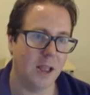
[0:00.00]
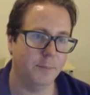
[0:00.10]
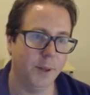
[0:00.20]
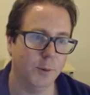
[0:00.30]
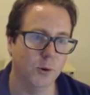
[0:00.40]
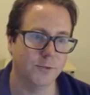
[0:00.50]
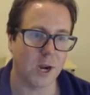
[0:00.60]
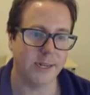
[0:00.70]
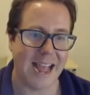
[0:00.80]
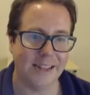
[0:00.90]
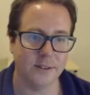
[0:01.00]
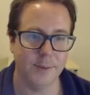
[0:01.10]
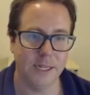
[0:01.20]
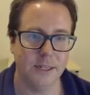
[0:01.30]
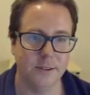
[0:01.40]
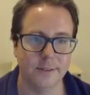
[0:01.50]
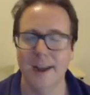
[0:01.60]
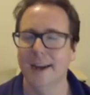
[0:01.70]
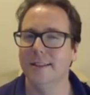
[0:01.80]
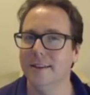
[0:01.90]
and people who have tried to estimate this.
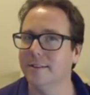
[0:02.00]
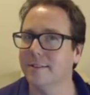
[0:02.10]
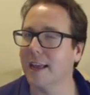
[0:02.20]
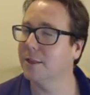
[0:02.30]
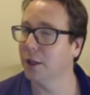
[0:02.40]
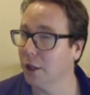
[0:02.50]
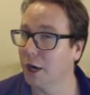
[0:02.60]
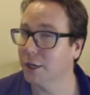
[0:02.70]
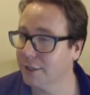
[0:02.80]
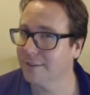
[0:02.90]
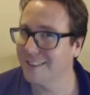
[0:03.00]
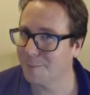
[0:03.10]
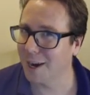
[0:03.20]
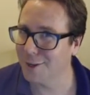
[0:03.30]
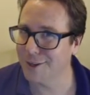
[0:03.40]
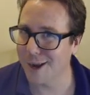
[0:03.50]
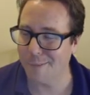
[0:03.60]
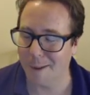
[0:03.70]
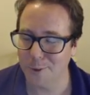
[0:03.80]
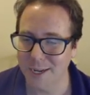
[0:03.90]
This is like the largest number I could come
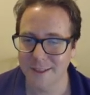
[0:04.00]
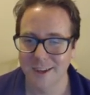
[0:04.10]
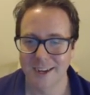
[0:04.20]
up with.